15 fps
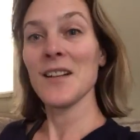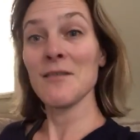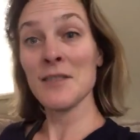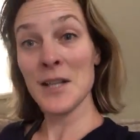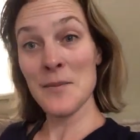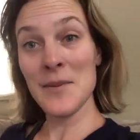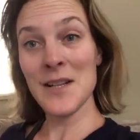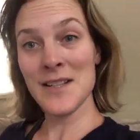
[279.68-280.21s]

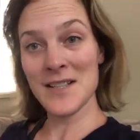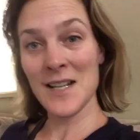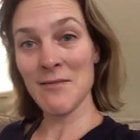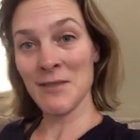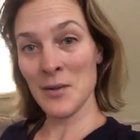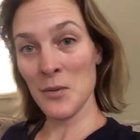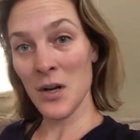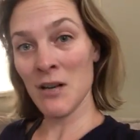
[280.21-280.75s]
rehabilitate,
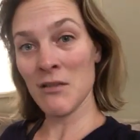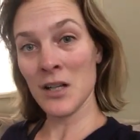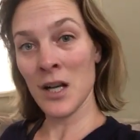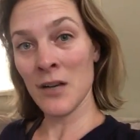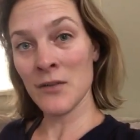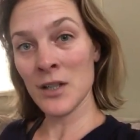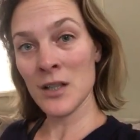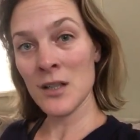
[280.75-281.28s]
rewire,
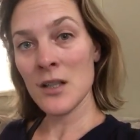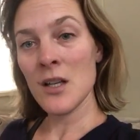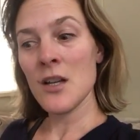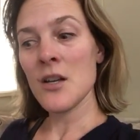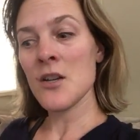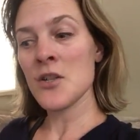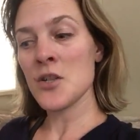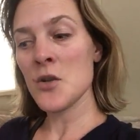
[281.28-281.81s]
recover,
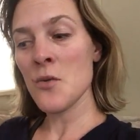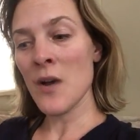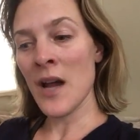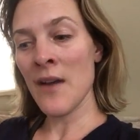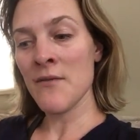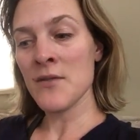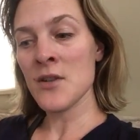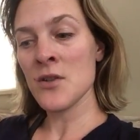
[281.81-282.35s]
because you
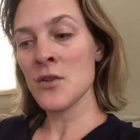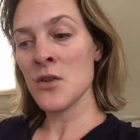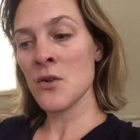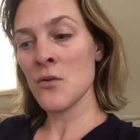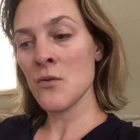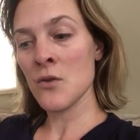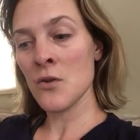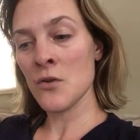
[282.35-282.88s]
have to
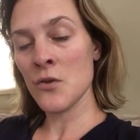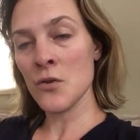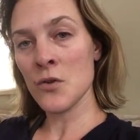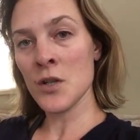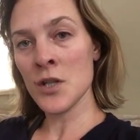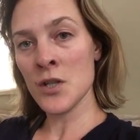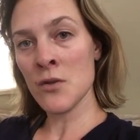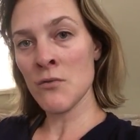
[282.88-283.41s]
do the
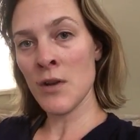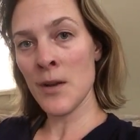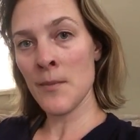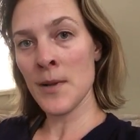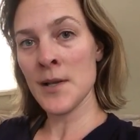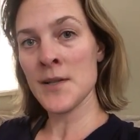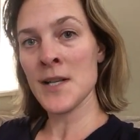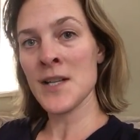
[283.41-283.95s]
nutritional
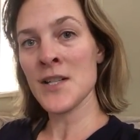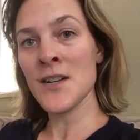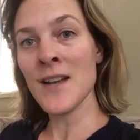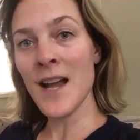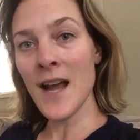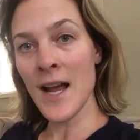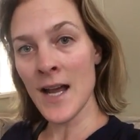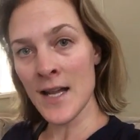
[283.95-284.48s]
rehabilitation
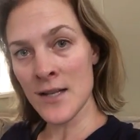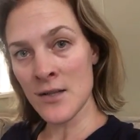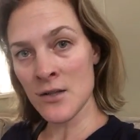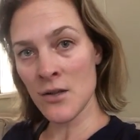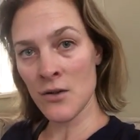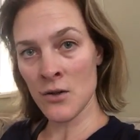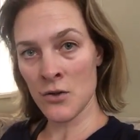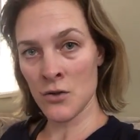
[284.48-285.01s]
and
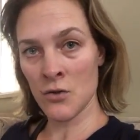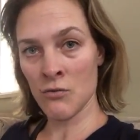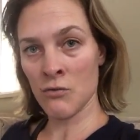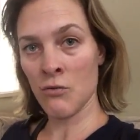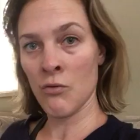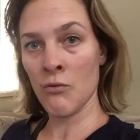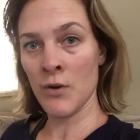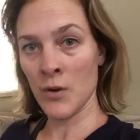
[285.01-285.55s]
the
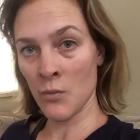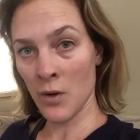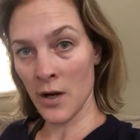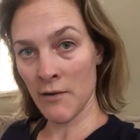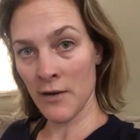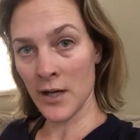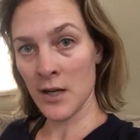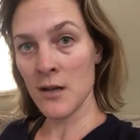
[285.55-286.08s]
neural
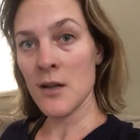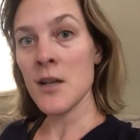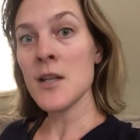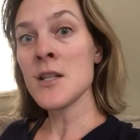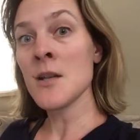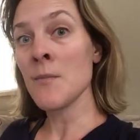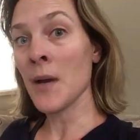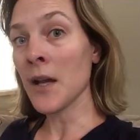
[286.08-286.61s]
rewiring
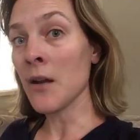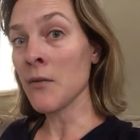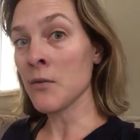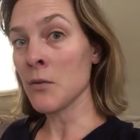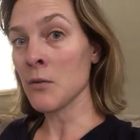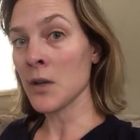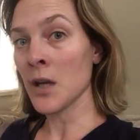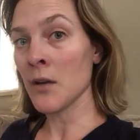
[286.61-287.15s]
to make a
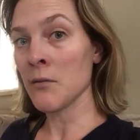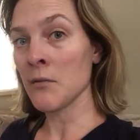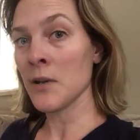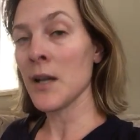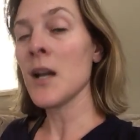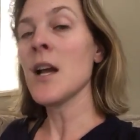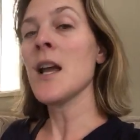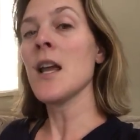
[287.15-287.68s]
full
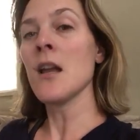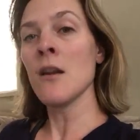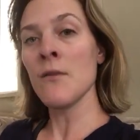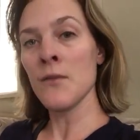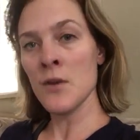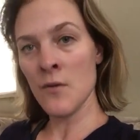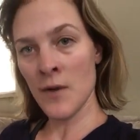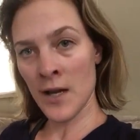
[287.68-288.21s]
recovery.
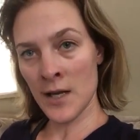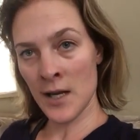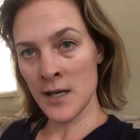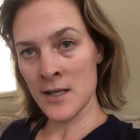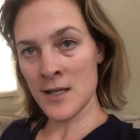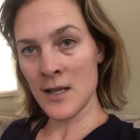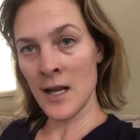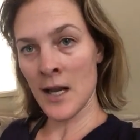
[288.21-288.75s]
If you've had
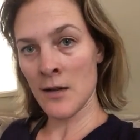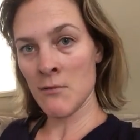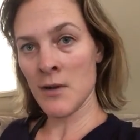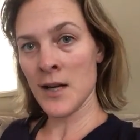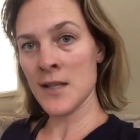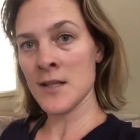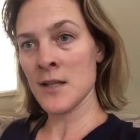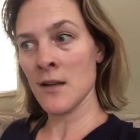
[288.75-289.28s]
an
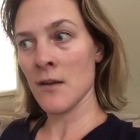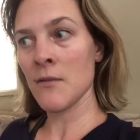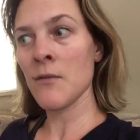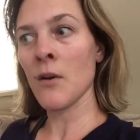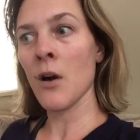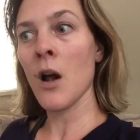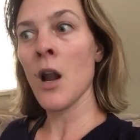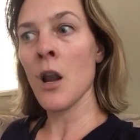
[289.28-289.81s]
anorexia
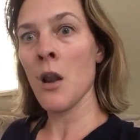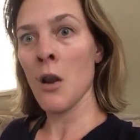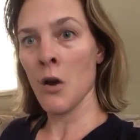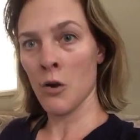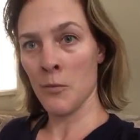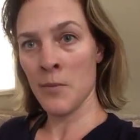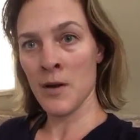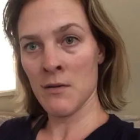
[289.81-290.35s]
for a
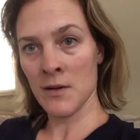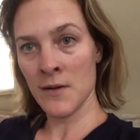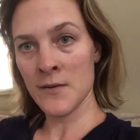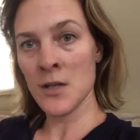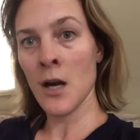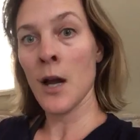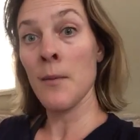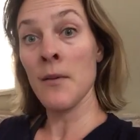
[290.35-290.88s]
long period of
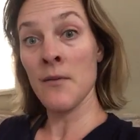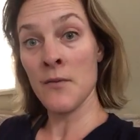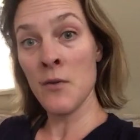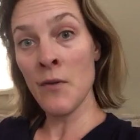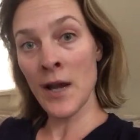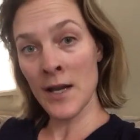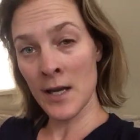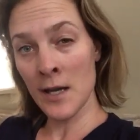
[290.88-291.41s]
time, if
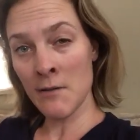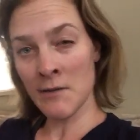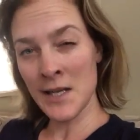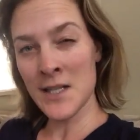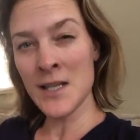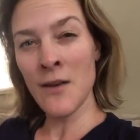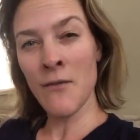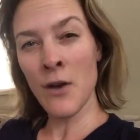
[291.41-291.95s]
you've had
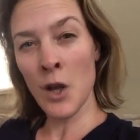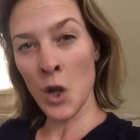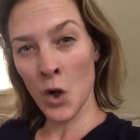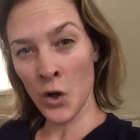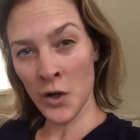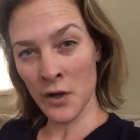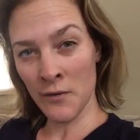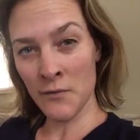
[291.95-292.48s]
anorexia for
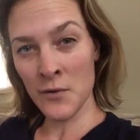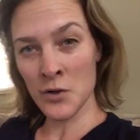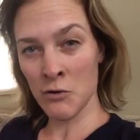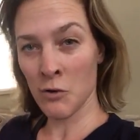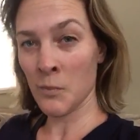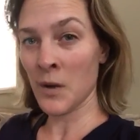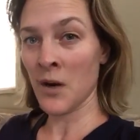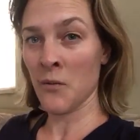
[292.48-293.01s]
long enough for
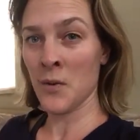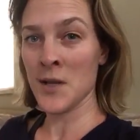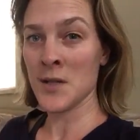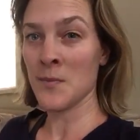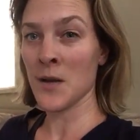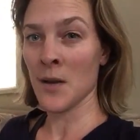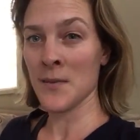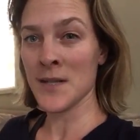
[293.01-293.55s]
neural pathways
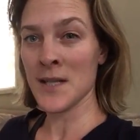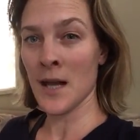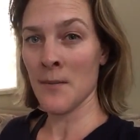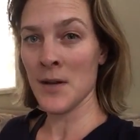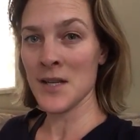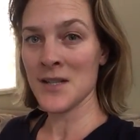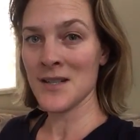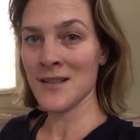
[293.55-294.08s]
to become
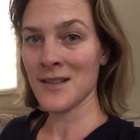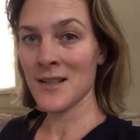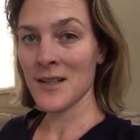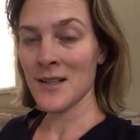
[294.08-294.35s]
established.